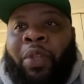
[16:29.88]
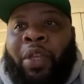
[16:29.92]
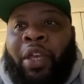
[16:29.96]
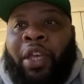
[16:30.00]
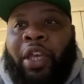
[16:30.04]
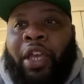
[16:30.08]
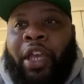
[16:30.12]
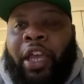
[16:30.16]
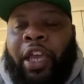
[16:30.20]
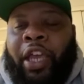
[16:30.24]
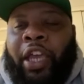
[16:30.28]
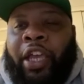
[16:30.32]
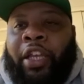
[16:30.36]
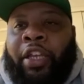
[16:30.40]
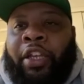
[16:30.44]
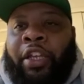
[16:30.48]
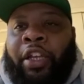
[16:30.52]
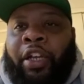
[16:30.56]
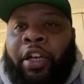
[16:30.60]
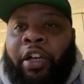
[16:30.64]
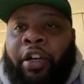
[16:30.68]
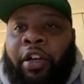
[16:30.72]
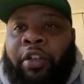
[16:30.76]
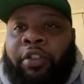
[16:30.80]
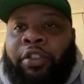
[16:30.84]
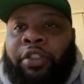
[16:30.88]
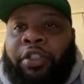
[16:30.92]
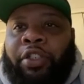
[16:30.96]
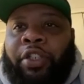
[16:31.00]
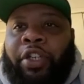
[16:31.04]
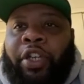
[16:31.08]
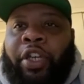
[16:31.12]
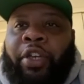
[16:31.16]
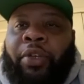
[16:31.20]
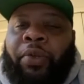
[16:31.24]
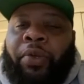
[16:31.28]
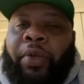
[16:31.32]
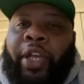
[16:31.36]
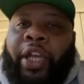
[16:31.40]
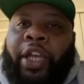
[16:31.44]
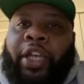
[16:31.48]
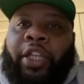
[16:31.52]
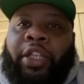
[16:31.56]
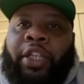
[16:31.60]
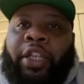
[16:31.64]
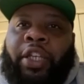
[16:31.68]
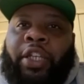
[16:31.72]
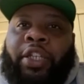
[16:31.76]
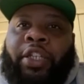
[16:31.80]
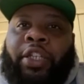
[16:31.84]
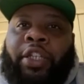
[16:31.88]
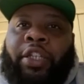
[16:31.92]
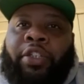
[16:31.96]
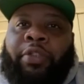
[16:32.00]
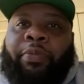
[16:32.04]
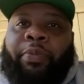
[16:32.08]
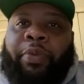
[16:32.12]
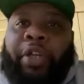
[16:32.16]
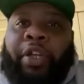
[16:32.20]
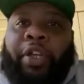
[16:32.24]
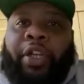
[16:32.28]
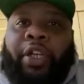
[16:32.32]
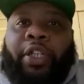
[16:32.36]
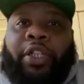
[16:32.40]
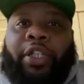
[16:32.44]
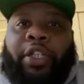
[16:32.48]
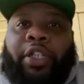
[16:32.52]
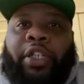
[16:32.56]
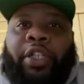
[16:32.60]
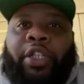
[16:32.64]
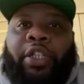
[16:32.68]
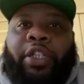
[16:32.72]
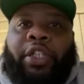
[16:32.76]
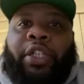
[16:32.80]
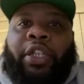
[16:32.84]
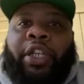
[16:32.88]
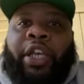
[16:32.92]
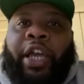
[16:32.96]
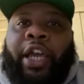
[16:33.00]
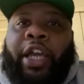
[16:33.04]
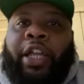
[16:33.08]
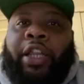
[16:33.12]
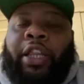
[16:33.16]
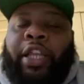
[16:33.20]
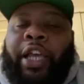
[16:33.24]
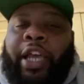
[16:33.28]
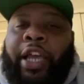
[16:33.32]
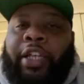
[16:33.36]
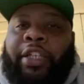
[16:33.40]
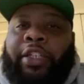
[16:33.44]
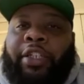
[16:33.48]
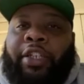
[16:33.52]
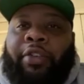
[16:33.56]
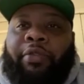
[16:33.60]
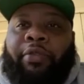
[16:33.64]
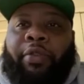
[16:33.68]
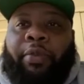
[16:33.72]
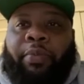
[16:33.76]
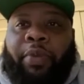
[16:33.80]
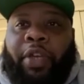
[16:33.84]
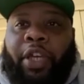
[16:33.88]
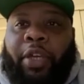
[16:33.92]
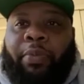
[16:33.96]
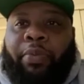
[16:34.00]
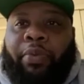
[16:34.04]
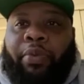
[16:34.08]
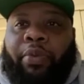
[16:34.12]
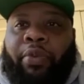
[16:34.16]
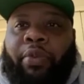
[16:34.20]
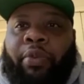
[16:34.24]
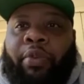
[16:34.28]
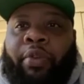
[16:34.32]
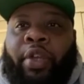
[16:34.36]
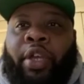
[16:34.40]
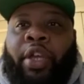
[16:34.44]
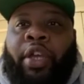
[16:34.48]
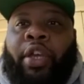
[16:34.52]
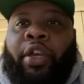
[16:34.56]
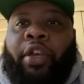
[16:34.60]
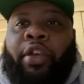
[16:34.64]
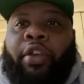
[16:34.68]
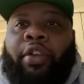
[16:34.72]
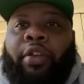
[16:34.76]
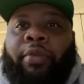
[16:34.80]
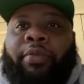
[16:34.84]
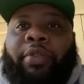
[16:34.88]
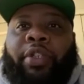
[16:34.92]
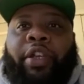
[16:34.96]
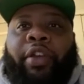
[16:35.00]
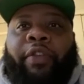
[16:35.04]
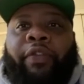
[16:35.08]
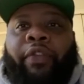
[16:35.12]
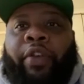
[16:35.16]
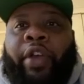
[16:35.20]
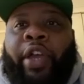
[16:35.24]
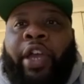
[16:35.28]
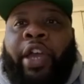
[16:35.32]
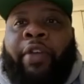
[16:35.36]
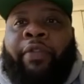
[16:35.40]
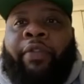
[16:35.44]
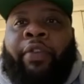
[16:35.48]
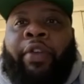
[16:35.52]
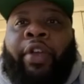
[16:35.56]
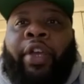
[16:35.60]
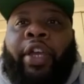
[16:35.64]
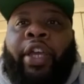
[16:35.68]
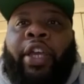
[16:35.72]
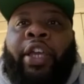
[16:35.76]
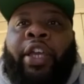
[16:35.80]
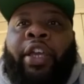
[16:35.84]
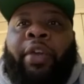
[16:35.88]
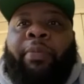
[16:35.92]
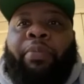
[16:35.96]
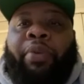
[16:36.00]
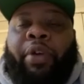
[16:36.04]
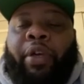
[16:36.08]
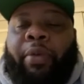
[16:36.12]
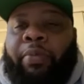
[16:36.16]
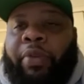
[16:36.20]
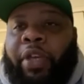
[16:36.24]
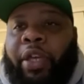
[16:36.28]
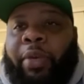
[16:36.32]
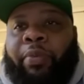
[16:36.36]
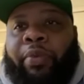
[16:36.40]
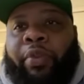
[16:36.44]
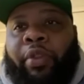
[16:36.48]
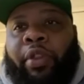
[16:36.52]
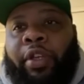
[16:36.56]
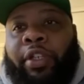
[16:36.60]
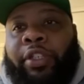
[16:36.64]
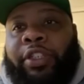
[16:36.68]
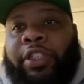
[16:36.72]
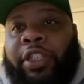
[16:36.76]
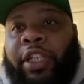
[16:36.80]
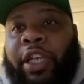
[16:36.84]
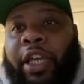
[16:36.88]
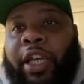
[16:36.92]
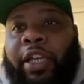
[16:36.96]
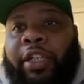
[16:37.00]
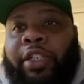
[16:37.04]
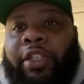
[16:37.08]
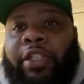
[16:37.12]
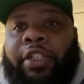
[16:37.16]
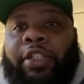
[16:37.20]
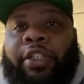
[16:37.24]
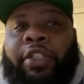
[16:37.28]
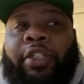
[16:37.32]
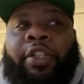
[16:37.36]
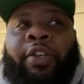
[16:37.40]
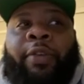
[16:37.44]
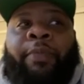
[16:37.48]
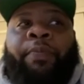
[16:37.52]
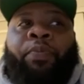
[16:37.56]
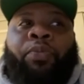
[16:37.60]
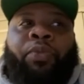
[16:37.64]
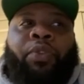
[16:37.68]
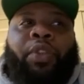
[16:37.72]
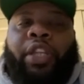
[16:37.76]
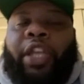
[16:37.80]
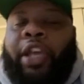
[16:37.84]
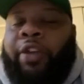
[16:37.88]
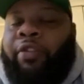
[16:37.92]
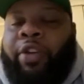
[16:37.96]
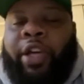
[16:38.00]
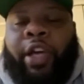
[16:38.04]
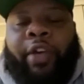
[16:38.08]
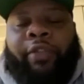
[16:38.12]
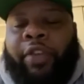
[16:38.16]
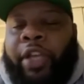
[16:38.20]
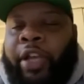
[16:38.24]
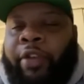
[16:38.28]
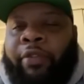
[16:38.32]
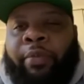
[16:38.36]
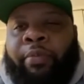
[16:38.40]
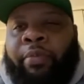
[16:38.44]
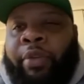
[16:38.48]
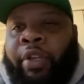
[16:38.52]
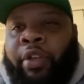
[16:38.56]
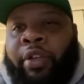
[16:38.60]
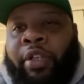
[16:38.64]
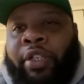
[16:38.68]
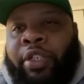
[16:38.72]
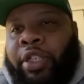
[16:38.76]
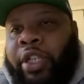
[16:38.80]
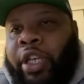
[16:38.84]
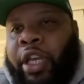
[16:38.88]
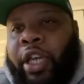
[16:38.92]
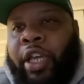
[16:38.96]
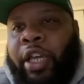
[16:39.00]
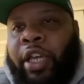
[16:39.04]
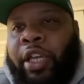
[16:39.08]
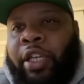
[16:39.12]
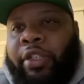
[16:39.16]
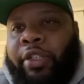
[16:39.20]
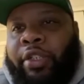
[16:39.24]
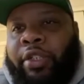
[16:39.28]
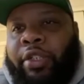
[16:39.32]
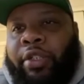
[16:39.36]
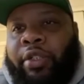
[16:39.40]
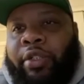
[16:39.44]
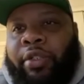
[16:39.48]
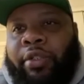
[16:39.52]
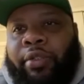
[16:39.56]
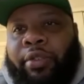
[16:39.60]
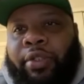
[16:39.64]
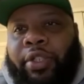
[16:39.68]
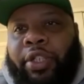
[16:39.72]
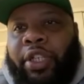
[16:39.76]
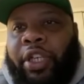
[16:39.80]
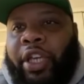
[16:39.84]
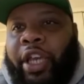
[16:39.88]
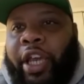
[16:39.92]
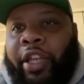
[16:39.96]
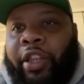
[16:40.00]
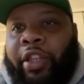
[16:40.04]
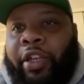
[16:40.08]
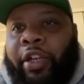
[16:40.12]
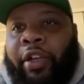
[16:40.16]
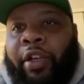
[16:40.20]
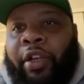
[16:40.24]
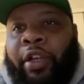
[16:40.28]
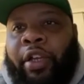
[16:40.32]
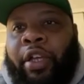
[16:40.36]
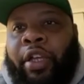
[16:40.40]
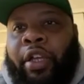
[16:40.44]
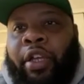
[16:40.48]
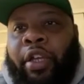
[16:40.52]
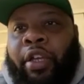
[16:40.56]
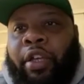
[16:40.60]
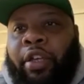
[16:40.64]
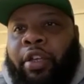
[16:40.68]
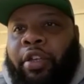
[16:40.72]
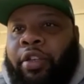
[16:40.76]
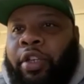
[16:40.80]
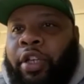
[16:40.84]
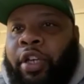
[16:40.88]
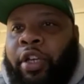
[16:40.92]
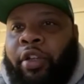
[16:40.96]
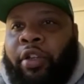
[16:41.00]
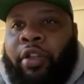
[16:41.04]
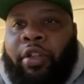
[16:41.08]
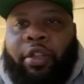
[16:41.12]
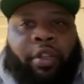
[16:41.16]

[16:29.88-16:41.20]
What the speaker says: in the culture. He created these experiences that lasted with people, you know what I'm saying, forever. Put people on stages that would have never been on stage together, you know,